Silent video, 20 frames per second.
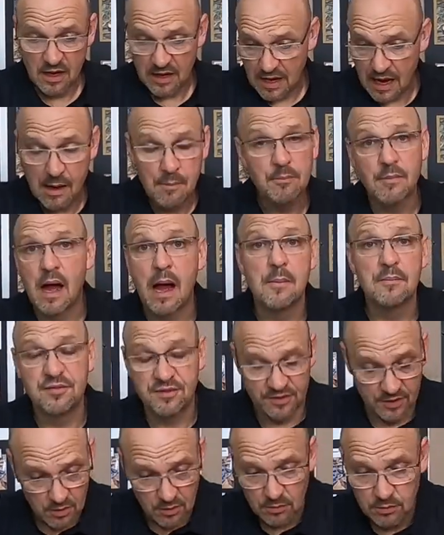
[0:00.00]
and I'm
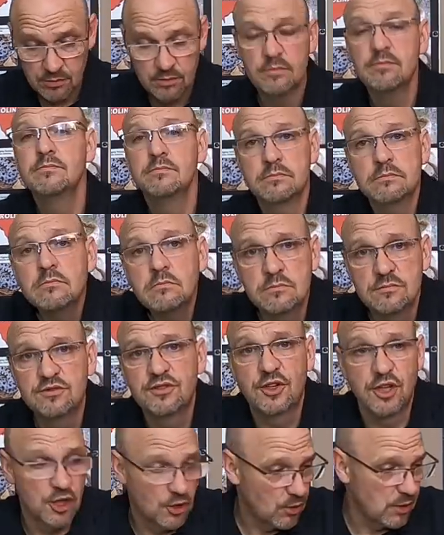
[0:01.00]
still
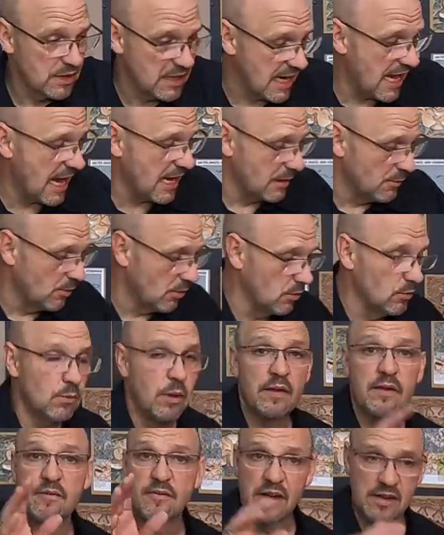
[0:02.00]
securing the animal
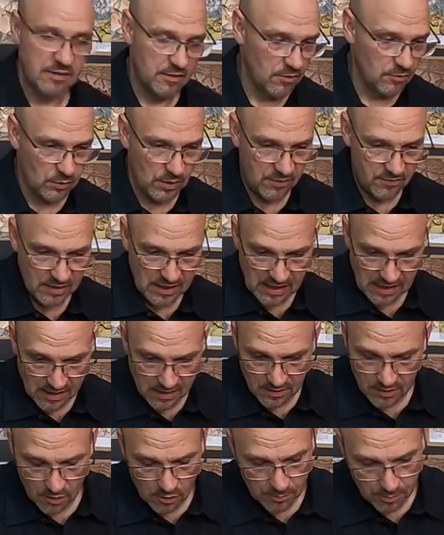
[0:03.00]
while the vet does whatever they need
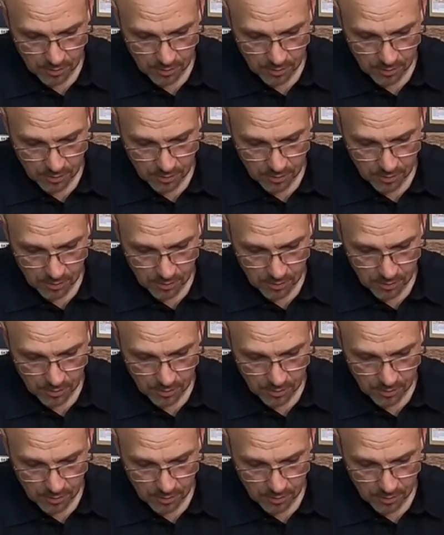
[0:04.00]
to